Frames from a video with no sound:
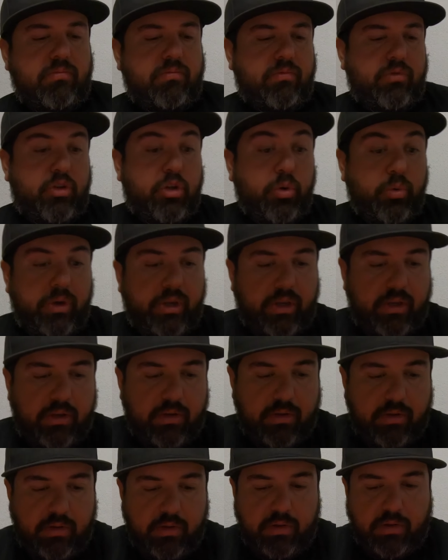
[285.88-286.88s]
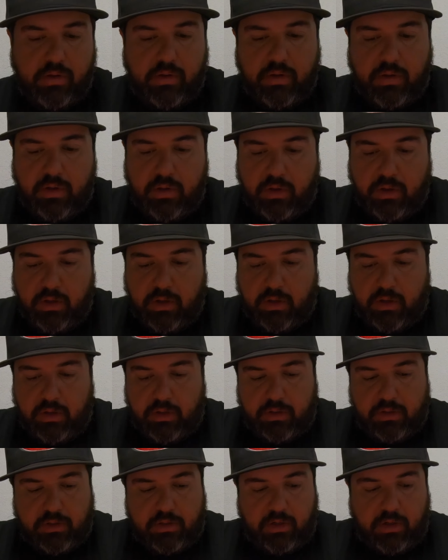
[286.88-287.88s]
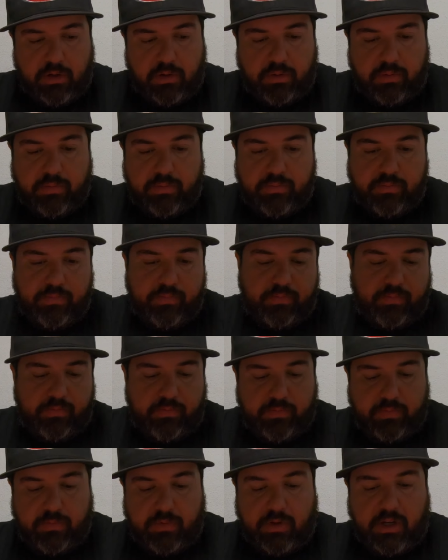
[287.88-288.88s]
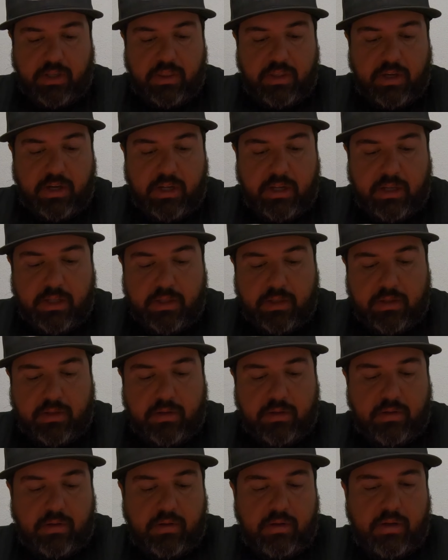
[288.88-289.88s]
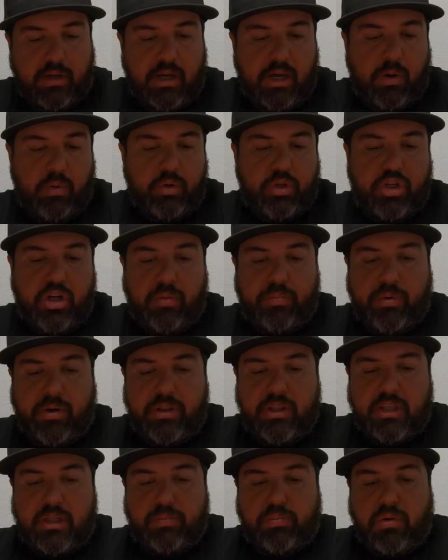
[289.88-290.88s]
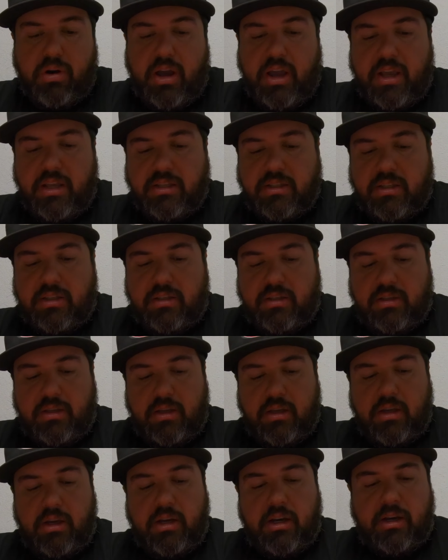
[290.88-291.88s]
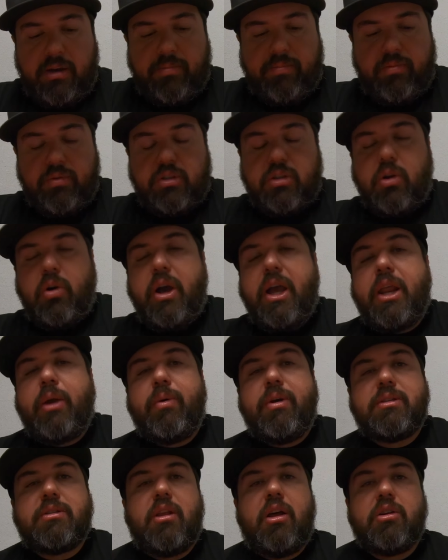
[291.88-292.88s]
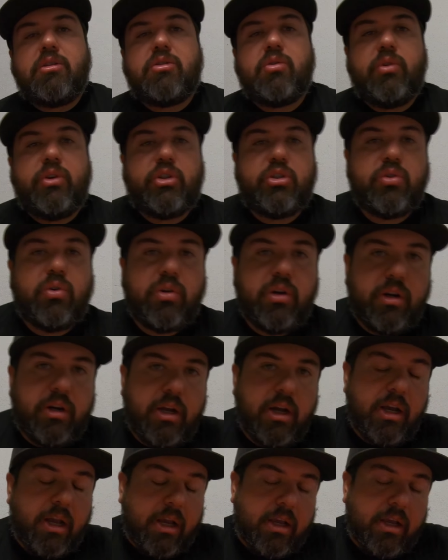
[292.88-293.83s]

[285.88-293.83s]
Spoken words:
doing. So I thought I would jump on this price. So anyways, long story short,